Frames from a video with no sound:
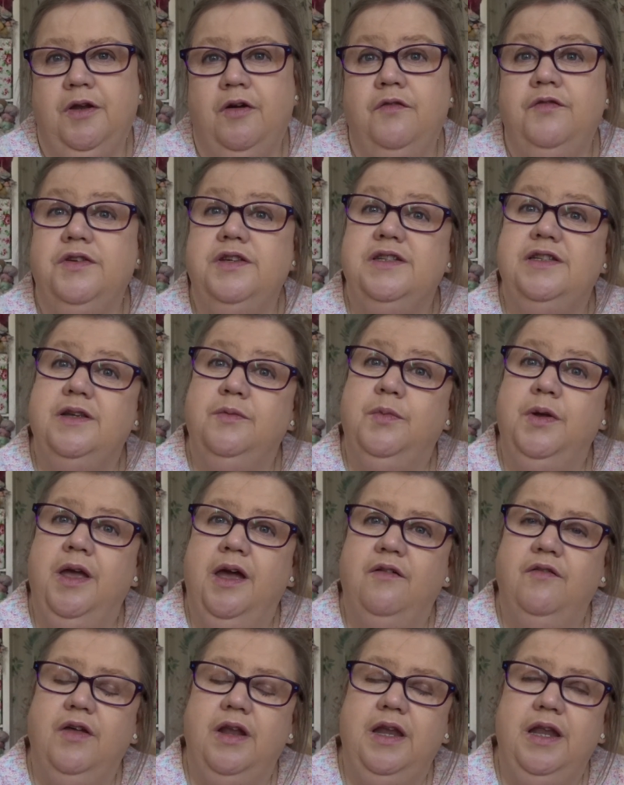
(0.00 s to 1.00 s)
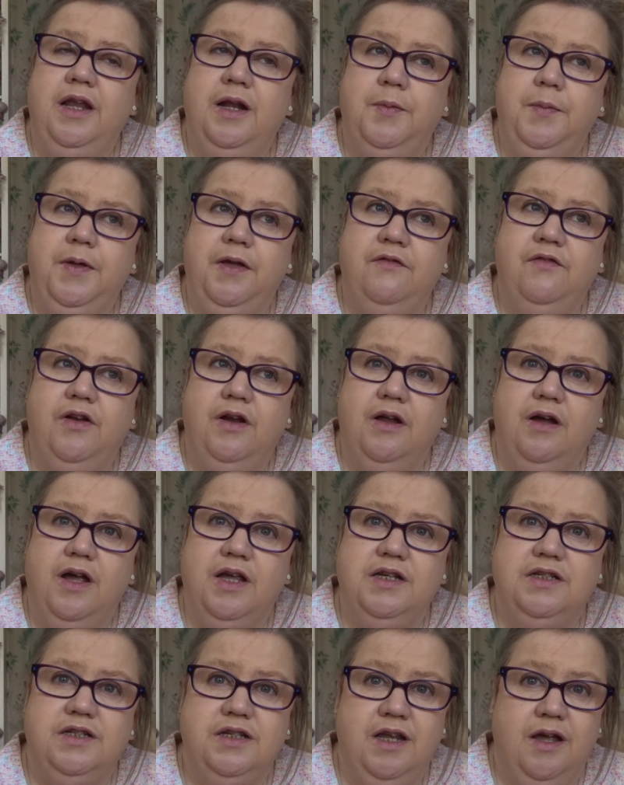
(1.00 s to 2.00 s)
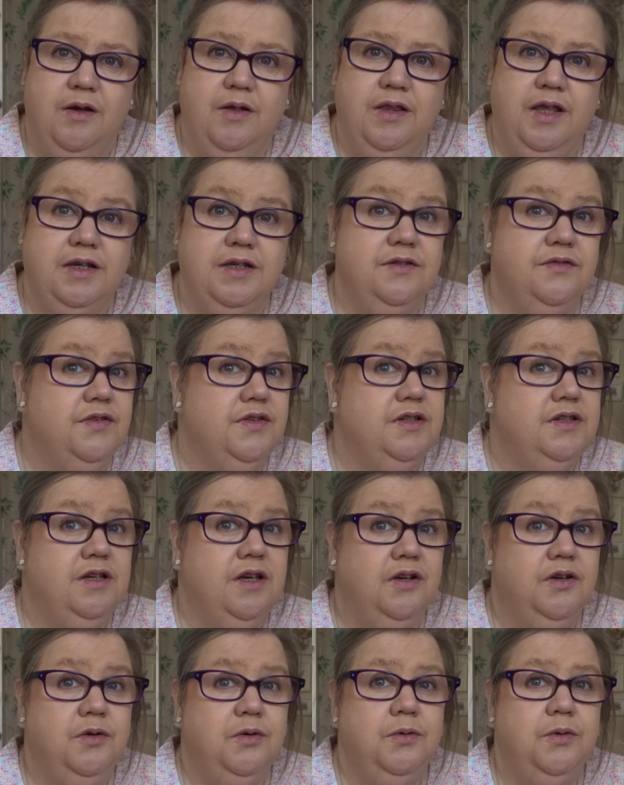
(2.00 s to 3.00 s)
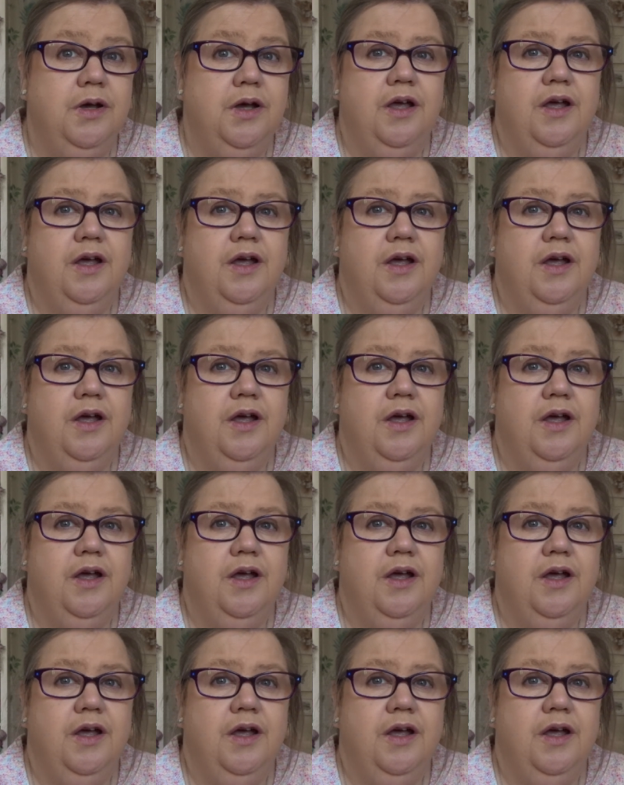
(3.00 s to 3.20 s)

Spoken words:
Obviously we have a little bit of a light now at the end of the tunnel.